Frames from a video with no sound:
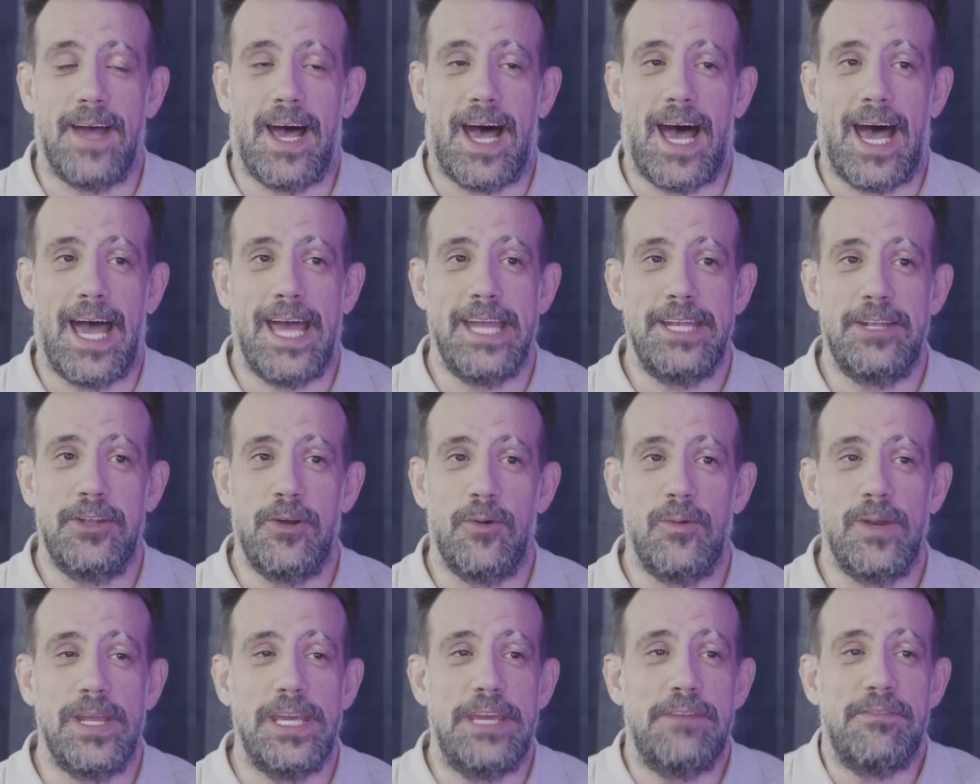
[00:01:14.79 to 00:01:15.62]
I
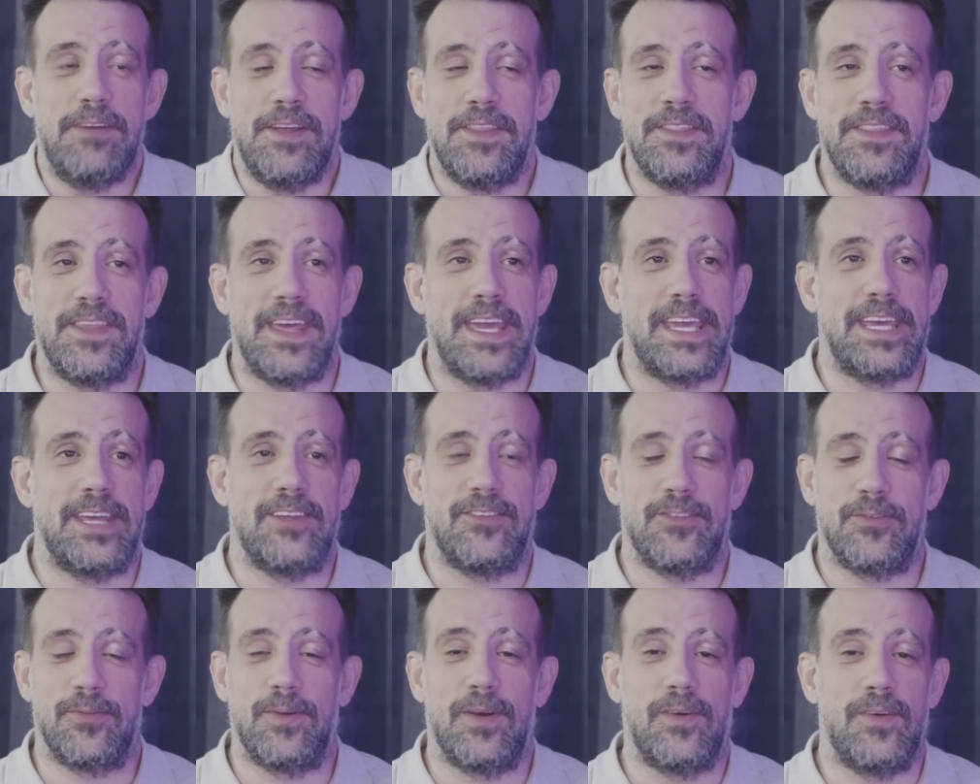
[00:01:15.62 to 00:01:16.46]
don't even think
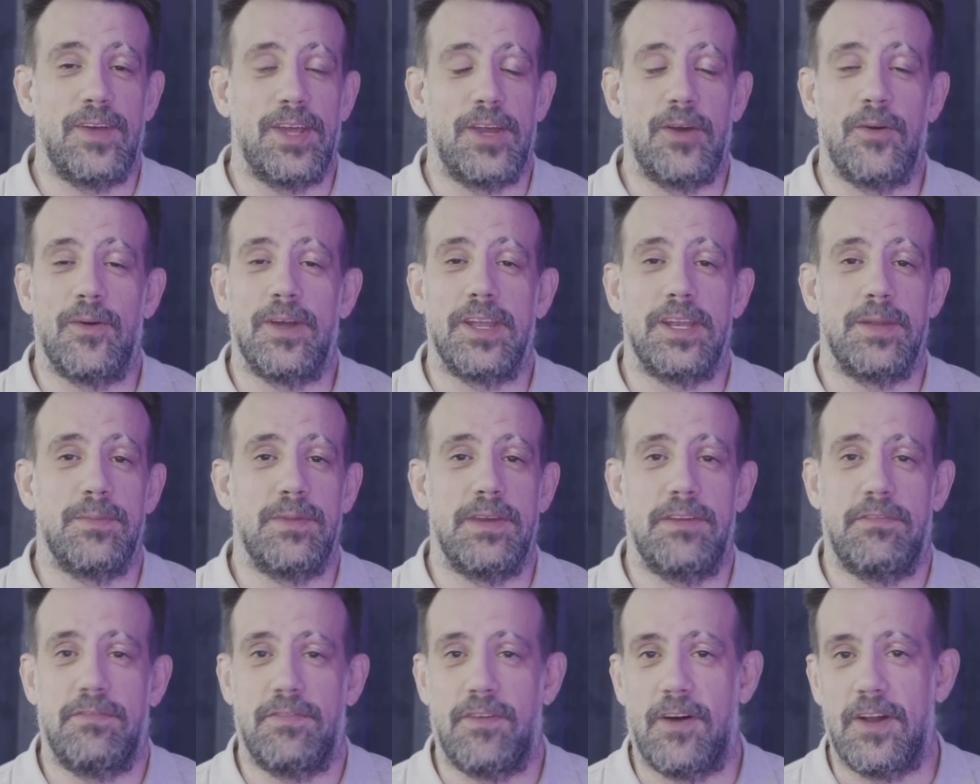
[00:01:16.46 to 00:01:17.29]
it's really going to
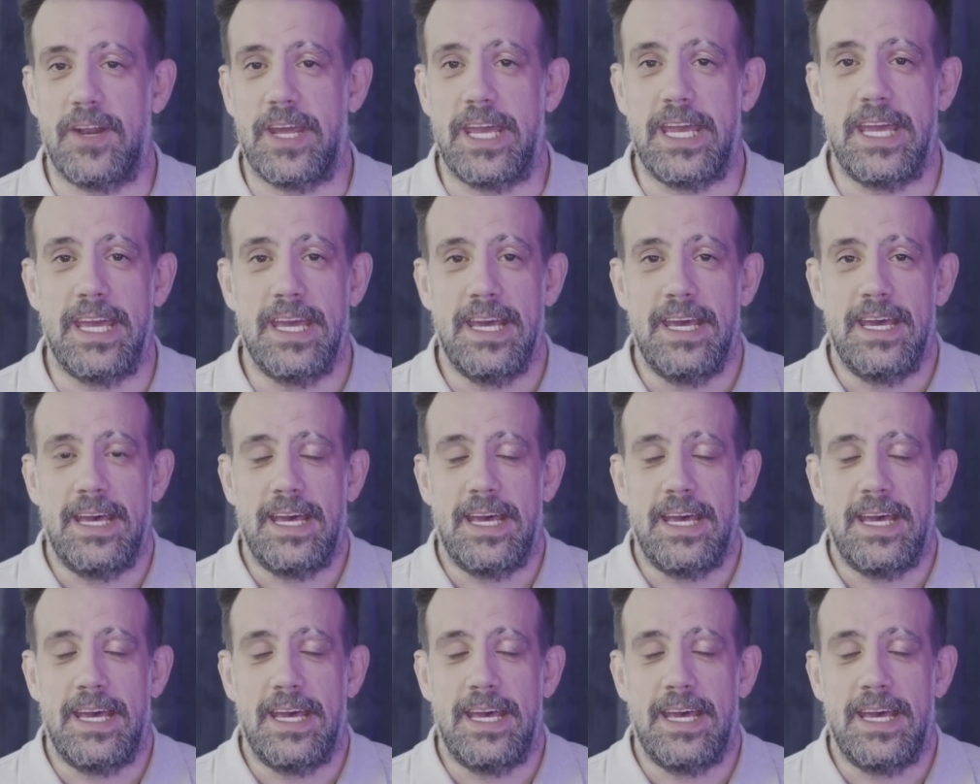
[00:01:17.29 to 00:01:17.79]
be funny.